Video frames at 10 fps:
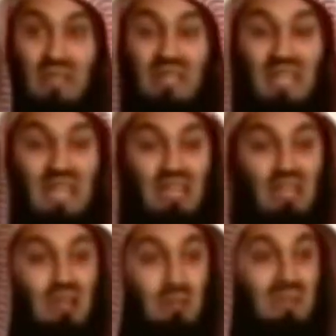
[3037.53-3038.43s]
He had a
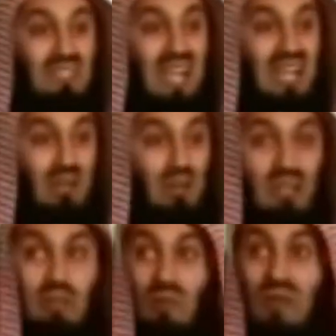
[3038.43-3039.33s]
little battalion with him.